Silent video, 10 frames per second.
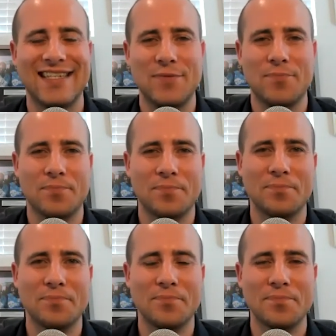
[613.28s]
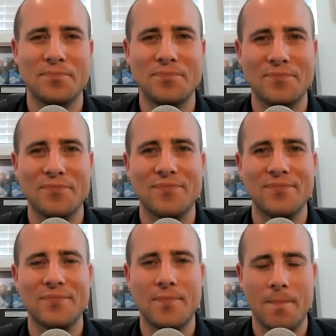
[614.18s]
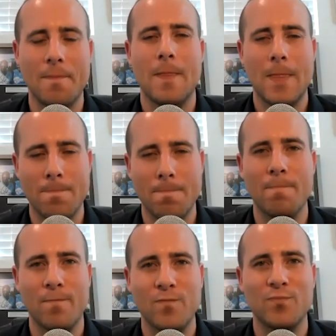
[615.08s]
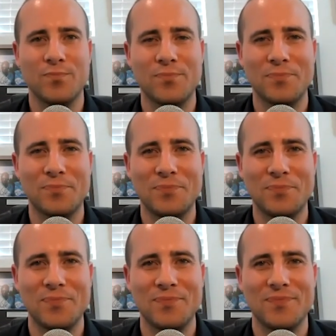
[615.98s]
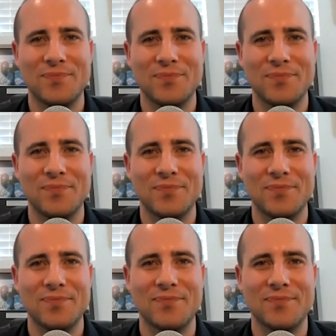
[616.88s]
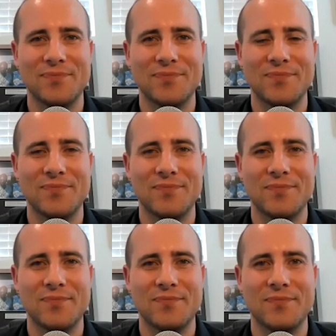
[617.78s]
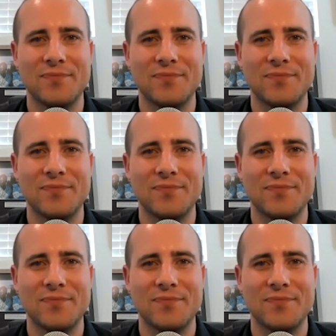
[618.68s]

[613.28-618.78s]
The person shown says nothing.